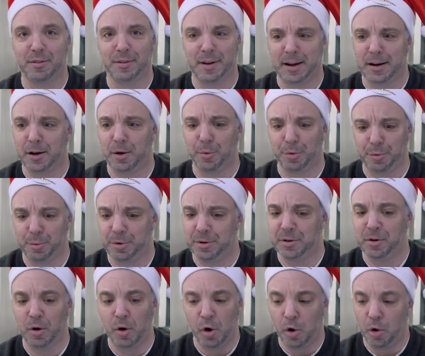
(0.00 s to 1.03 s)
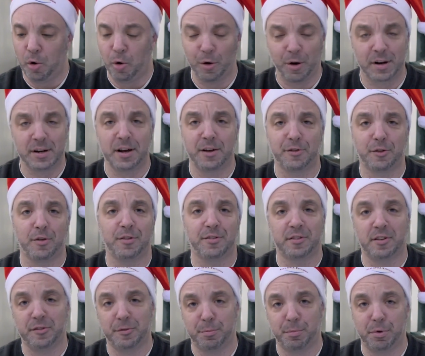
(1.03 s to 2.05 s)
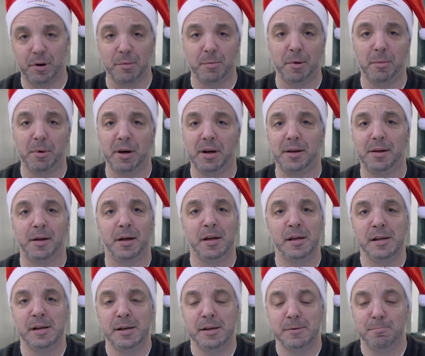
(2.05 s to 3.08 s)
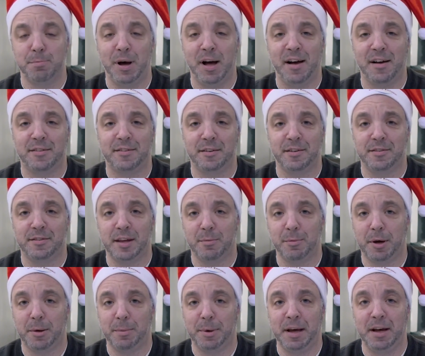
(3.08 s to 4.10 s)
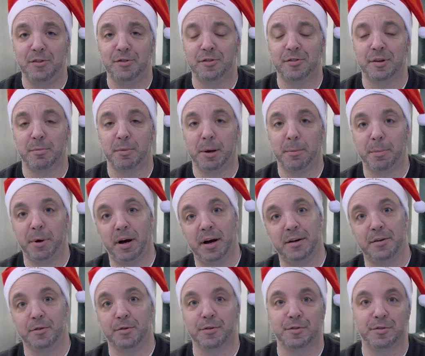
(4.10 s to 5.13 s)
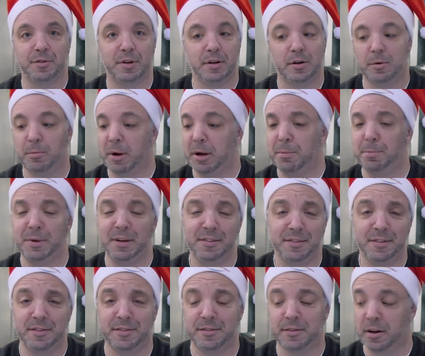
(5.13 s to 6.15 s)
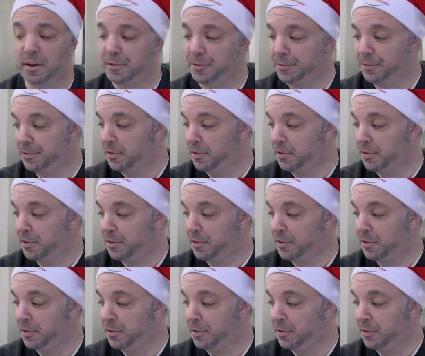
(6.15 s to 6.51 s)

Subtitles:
I got to go through and organize all this stuff, put them in my boxes and my pages and my binders and in my PC stuff.